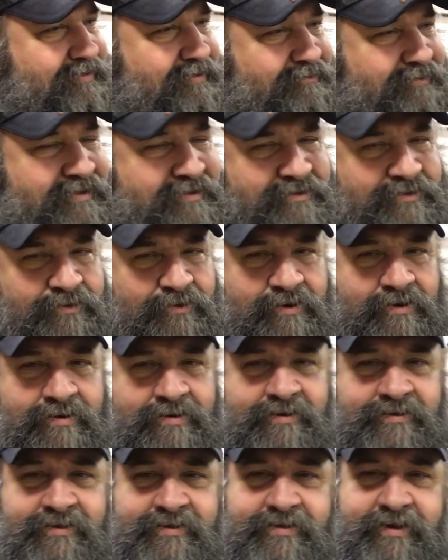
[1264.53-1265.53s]
We was
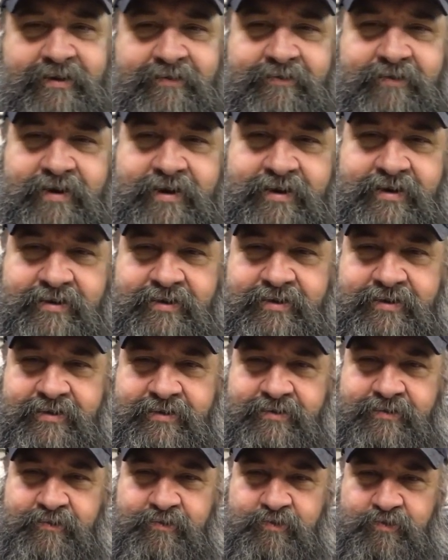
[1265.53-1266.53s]
ordering stuff out of
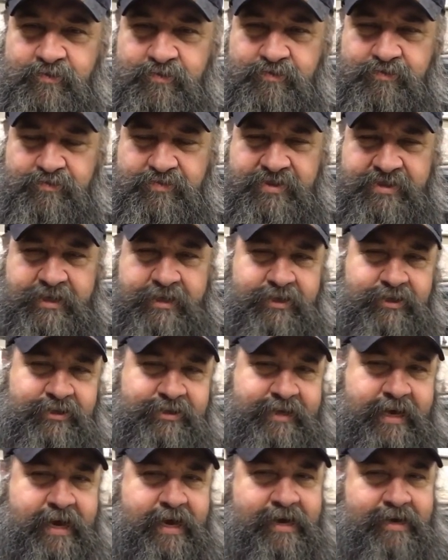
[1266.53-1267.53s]
the Sears
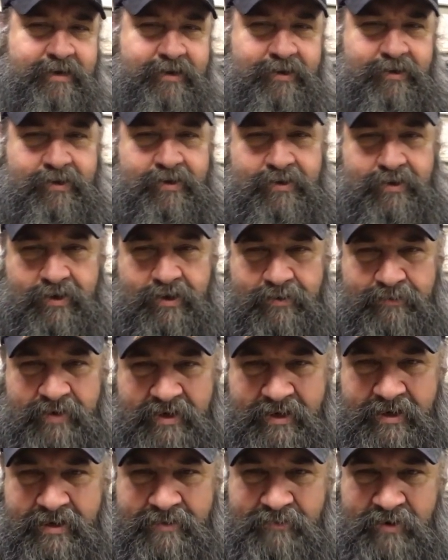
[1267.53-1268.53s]
catalog or
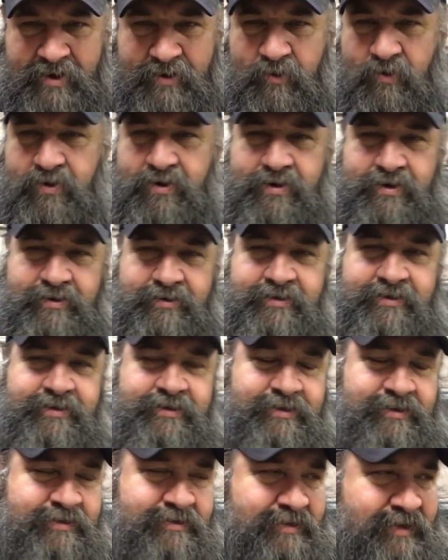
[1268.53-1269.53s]
Montgomery Ward's,
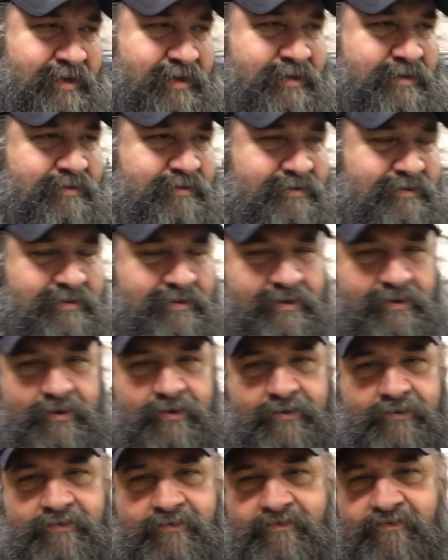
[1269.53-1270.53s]
and it'd take, you
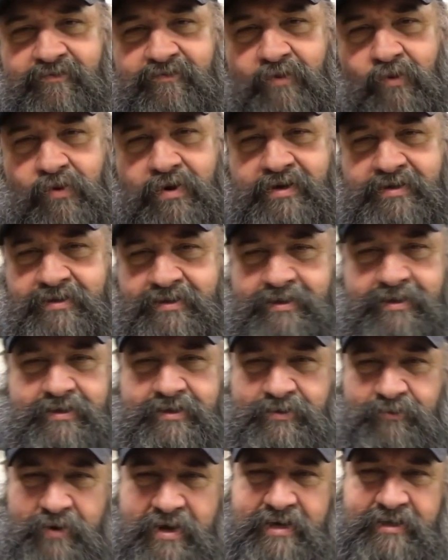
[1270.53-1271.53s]
know, four to
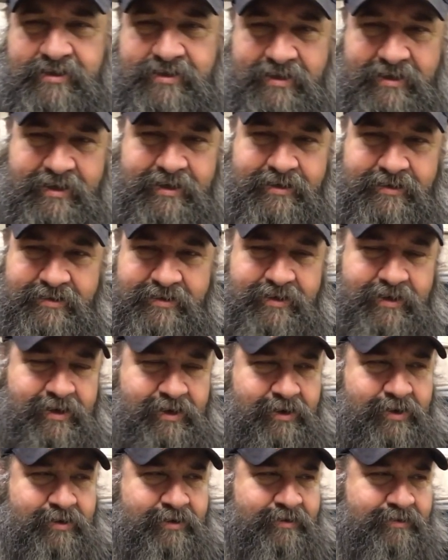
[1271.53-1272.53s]
six weeks to get
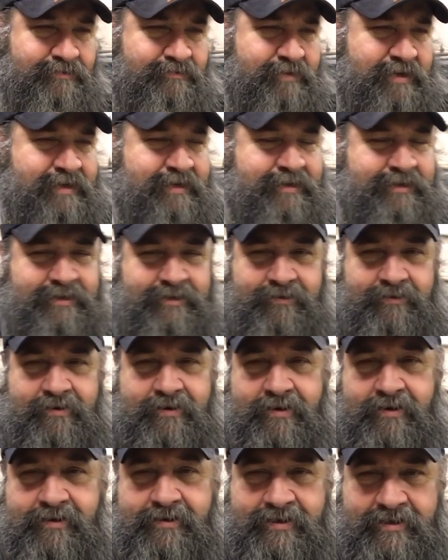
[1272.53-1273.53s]
there. And man,
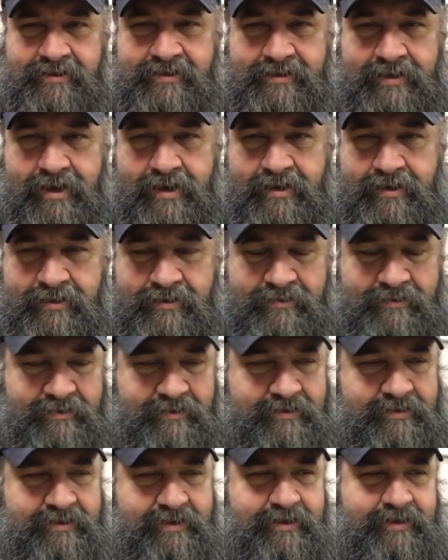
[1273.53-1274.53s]
you're all excited and
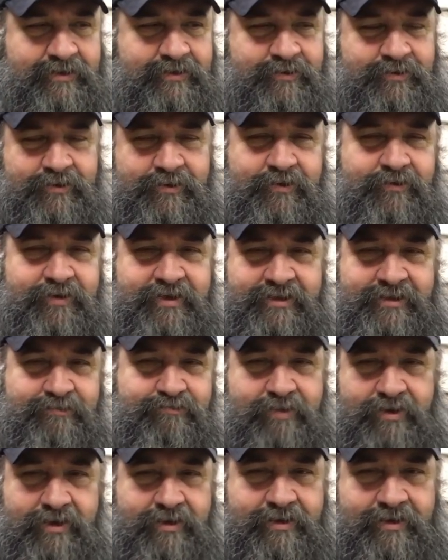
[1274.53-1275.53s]
you dig through the wish
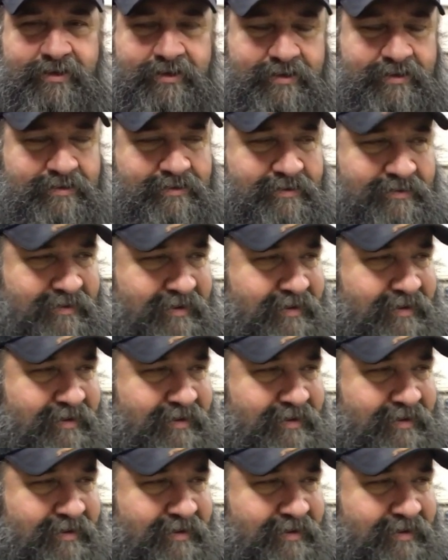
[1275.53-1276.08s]
book and